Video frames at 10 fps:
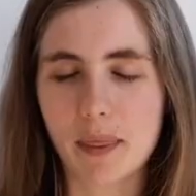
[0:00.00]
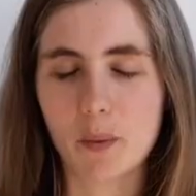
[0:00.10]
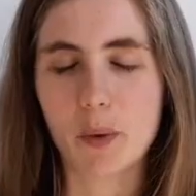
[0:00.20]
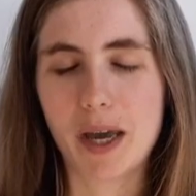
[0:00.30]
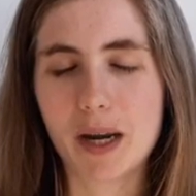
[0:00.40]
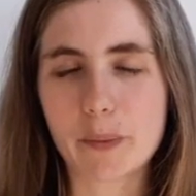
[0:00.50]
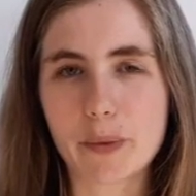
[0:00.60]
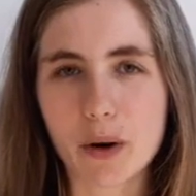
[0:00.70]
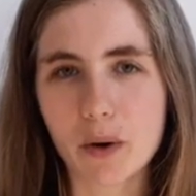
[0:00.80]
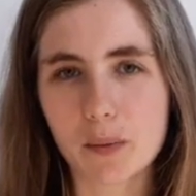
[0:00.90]
The way the
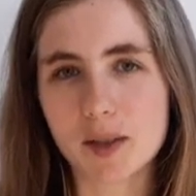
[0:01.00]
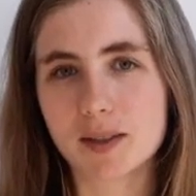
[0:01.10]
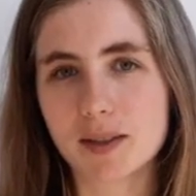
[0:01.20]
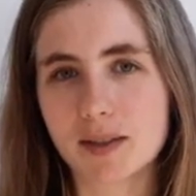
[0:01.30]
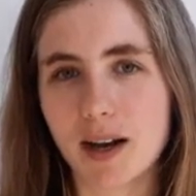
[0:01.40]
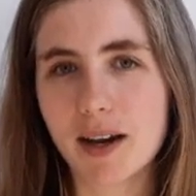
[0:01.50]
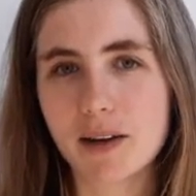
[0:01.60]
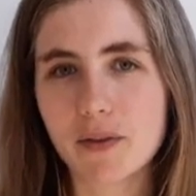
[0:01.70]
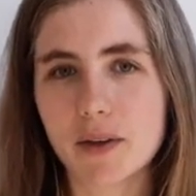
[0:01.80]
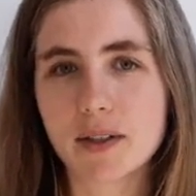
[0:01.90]
program is designed,
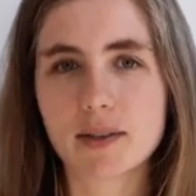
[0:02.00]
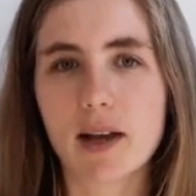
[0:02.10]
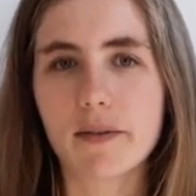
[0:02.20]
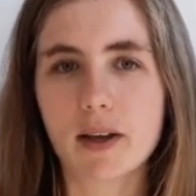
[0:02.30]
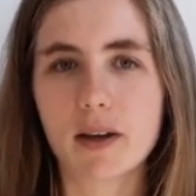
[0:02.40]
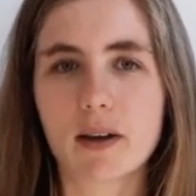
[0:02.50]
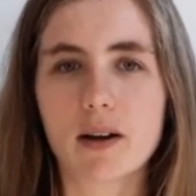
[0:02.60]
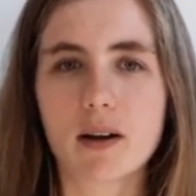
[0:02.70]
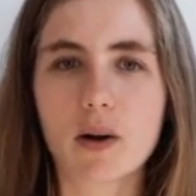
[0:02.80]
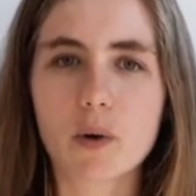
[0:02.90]
first having
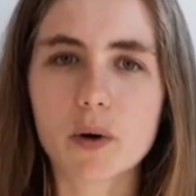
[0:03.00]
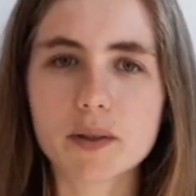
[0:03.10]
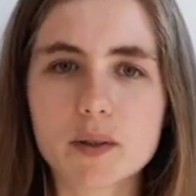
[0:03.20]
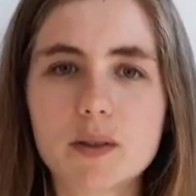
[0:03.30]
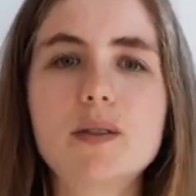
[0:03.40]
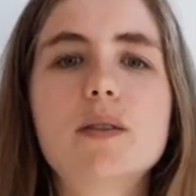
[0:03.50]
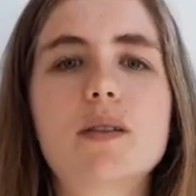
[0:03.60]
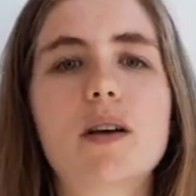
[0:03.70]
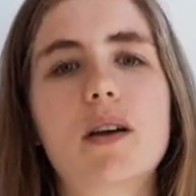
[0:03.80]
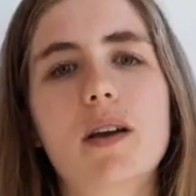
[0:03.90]
courses
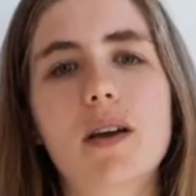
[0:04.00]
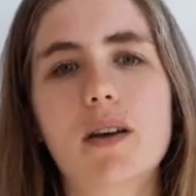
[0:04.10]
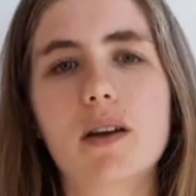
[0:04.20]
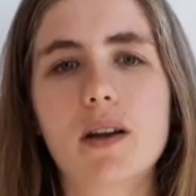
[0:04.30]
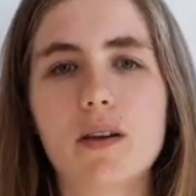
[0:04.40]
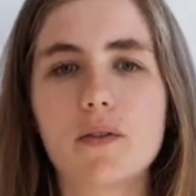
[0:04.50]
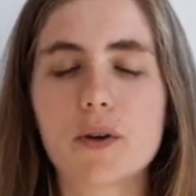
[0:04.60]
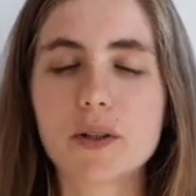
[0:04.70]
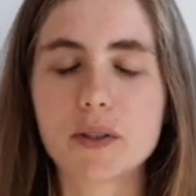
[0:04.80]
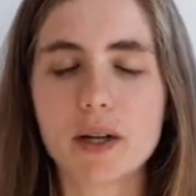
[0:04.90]
in the
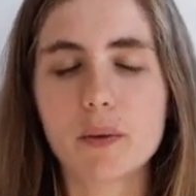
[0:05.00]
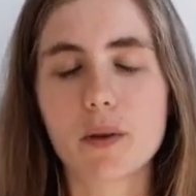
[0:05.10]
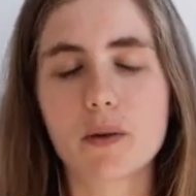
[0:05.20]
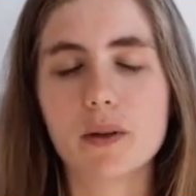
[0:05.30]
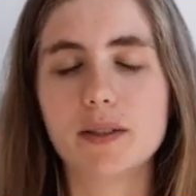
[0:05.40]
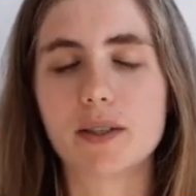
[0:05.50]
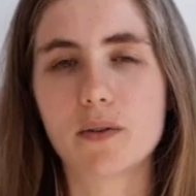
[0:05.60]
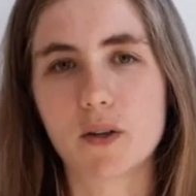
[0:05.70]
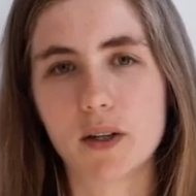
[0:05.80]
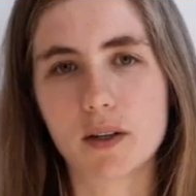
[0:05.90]
first year with all these
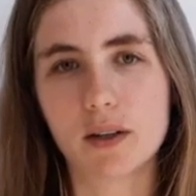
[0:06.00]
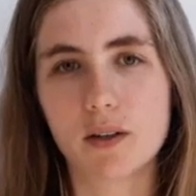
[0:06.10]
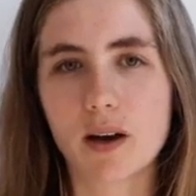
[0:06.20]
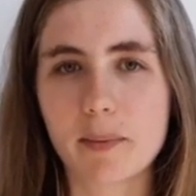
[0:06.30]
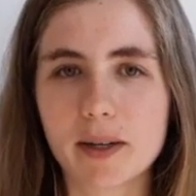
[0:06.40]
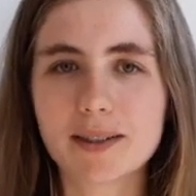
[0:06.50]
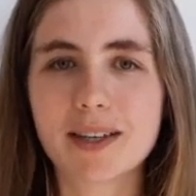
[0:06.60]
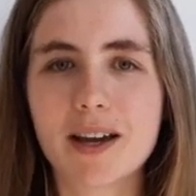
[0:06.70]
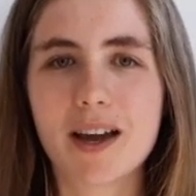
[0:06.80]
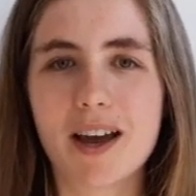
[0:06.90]
different topics,
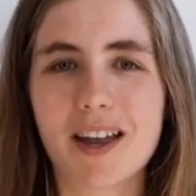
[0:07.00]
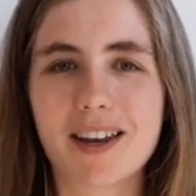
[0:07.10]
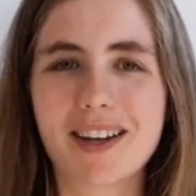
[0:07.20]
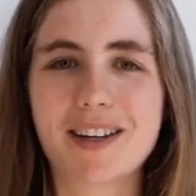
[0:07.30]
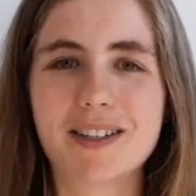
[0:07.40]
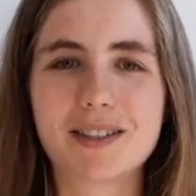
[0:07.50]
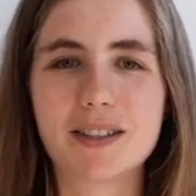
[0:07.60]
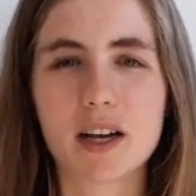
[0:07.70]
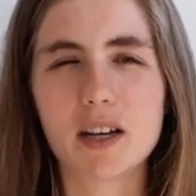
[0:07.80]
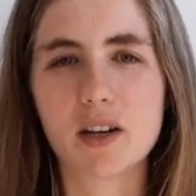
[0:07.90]
and then in the
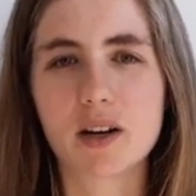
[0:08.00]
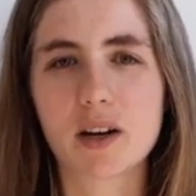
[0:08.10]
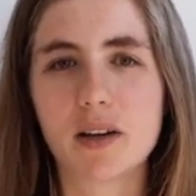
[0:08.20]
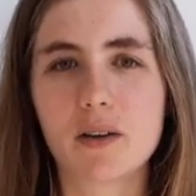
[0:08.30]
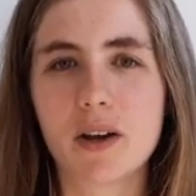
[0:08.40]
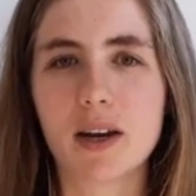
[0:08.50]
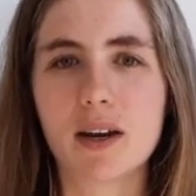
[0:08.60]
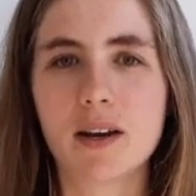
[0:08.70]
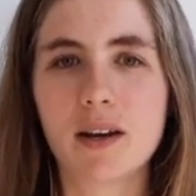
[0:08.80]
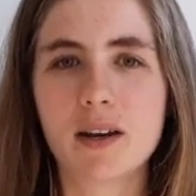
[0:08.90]
second year, you
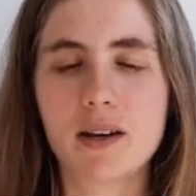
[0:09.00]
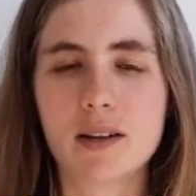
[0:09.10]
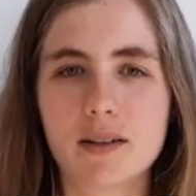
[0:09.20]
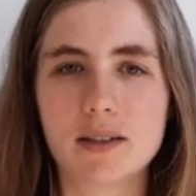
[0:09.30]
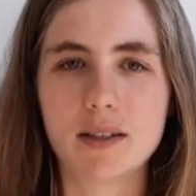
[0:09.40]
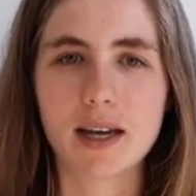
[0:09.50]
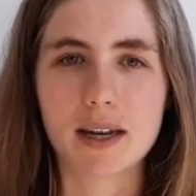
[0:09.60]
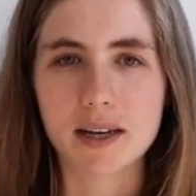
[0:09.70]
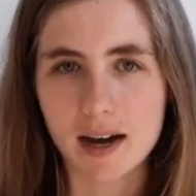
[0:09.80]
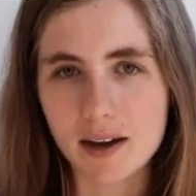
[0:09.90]
can
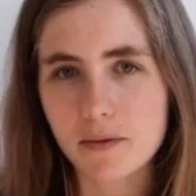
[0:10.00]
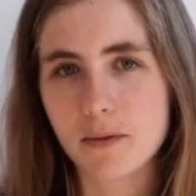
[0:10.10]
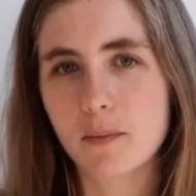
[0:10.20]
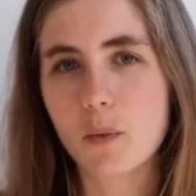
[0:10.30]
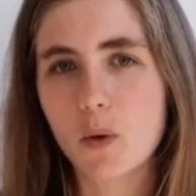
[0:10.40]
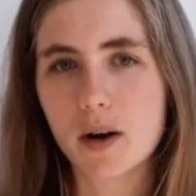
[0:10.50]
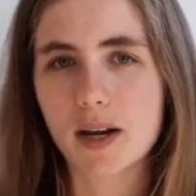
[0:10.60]
dive more in